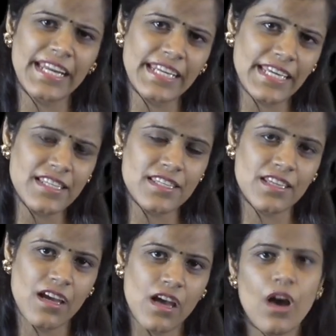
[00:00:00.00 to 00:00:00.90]
And
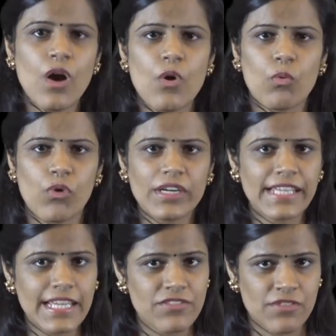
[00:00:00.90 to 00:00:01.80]
hence,
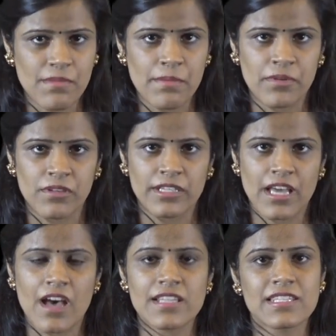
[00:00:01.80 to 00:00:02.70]
what gets
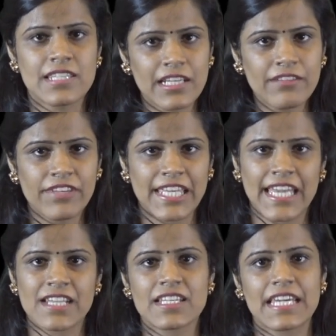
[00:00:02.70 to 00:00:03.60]
remembered are
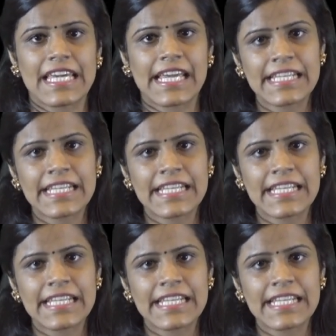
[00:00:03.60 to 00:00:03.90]
significant,